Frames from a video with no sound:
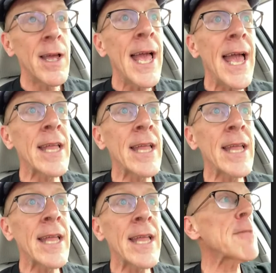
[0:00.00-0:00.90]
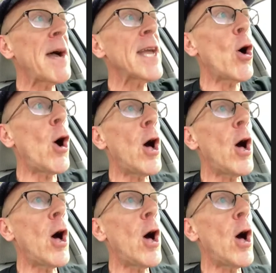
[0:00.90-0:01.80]
And despite all
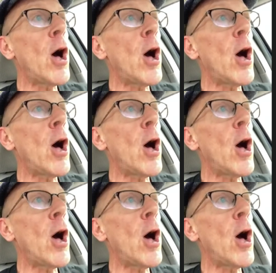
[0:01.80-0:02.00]
of that,